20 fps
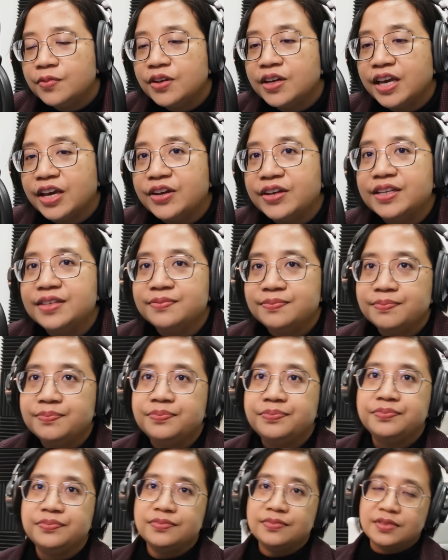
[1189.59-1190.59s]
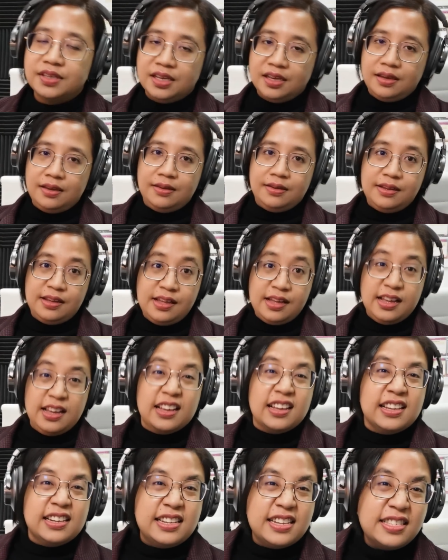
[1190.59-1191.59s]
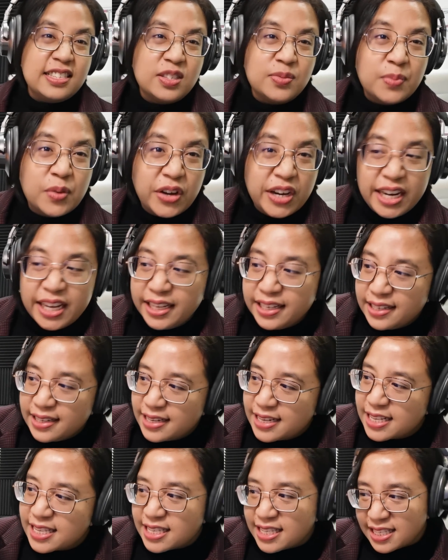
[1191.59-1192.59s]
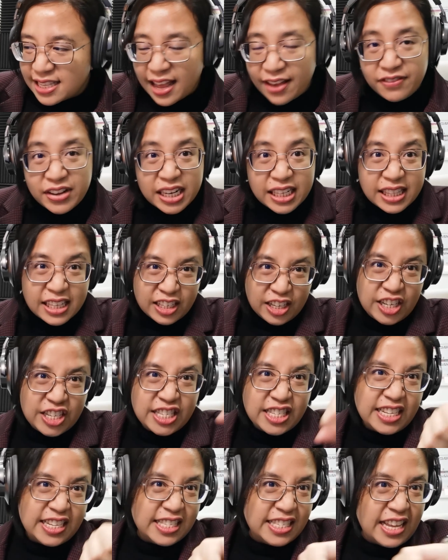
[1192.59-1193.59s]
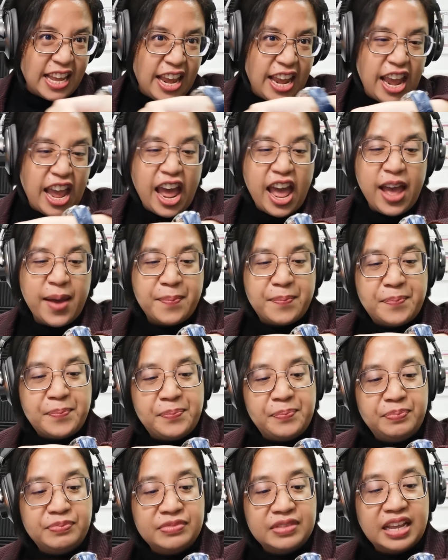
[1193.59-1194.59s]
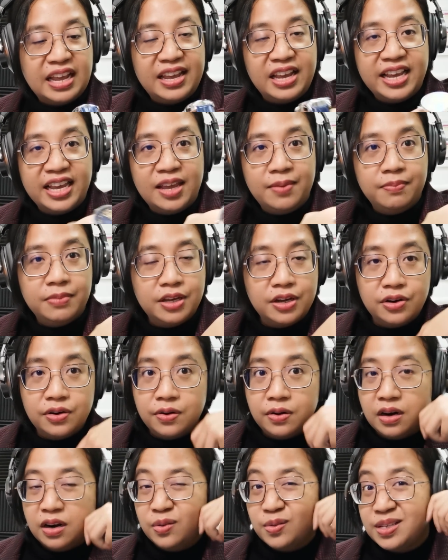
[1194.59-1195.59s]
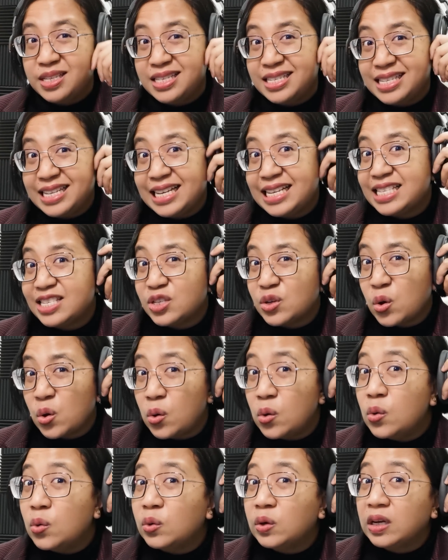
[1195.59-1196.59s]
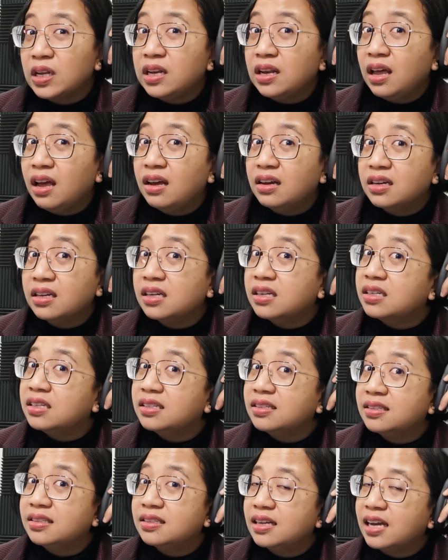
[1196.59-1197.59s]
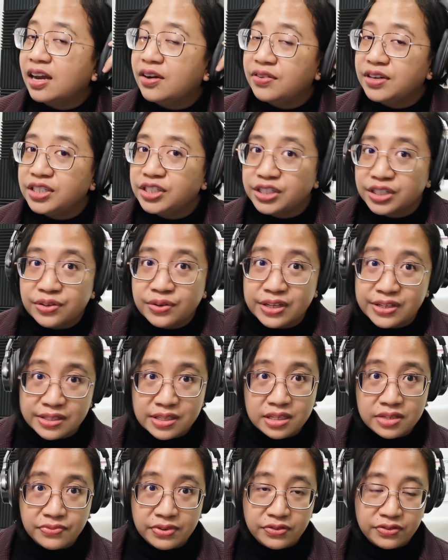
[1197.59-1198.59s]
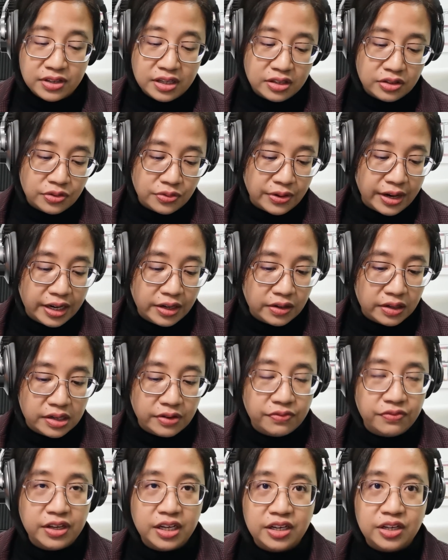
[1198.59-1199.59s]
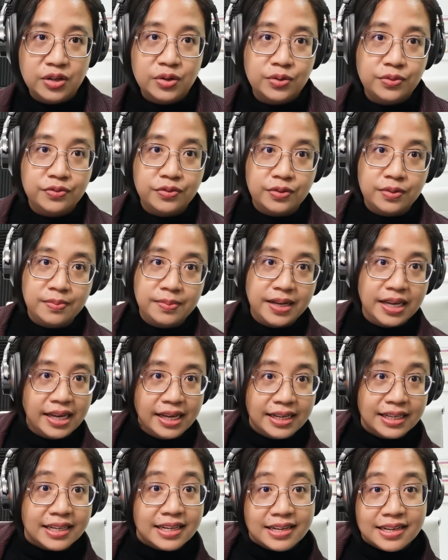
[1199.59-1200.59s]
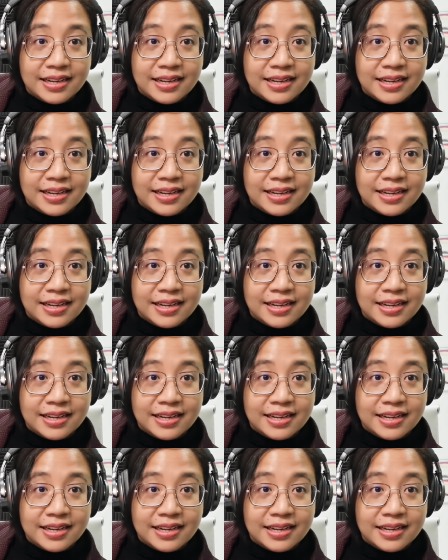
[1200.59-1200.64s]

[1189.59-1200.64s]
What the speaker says: Okay, good. This morning, 7:36 a.m. I came here around 6 o'clock. I reached around 6:15 to record a video for my